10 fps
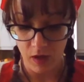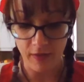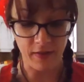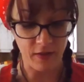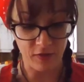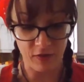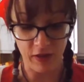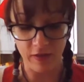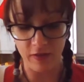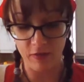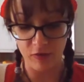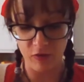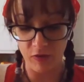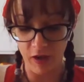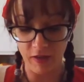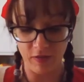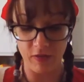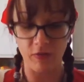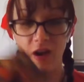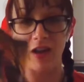It does look like these two knights
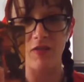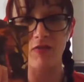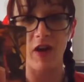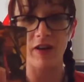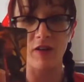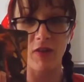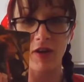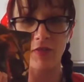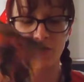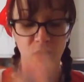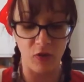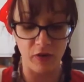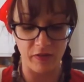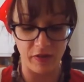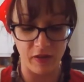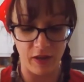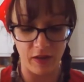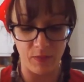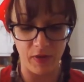are running right towards each other,